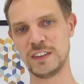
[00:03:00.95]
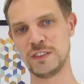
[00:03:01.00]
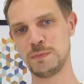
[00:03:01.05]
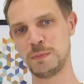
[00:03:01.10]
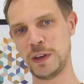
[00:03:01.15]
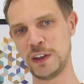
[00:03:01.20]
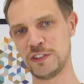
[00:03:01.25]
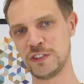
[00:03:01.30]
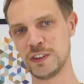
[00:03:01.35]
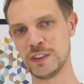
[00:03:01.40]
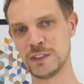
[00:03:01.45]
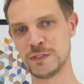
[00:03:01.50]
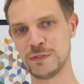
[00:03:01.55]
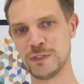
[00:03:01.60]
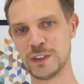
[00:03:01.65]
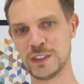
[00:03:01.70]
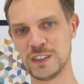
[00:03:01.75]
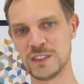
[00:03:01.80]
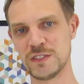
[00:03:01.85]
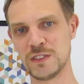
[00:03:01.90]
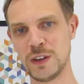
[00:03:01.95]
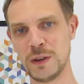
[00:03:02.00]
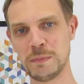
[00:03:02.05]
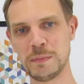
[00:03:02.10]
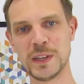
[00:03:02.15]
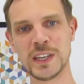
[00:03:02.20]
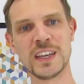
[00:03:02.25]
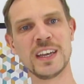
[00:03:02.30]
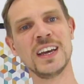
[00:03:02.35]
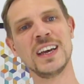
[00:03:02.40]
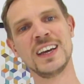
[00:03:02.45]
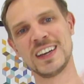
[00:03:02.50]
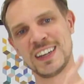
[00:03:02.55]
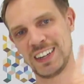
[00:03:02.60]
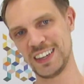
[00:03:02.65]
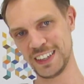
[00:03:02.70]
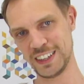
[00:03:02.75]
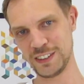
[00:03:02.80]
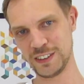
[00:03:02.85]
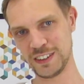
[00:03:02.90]
especially for this topic.
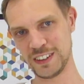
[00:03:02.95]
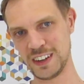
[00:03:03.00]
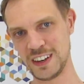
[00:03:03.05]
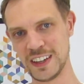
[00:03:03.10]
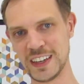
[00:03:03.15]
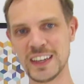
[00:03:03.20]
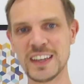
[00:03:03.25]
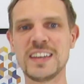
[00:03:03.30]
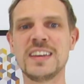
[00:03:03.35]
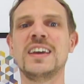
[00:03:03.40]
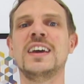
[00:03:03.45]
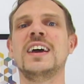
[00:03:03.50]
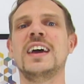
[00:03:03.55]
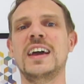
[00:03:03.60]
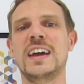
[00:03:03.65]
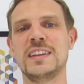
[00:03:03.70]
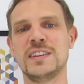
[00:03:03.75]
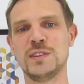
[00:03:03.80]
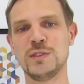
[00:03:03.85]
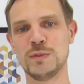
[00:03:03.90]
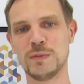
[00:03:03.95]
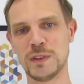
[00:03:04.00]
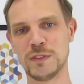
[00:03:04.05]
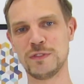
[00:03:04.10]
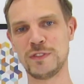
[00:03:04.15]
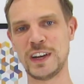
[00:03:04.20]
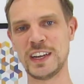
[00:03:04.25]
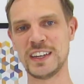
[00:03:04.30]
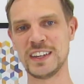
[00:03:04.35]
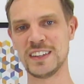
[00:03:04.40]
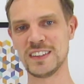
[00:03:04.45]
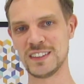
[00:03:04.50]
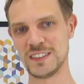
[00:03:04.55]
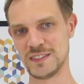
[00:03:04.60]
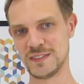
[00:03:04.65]
Click on the link and you will find it.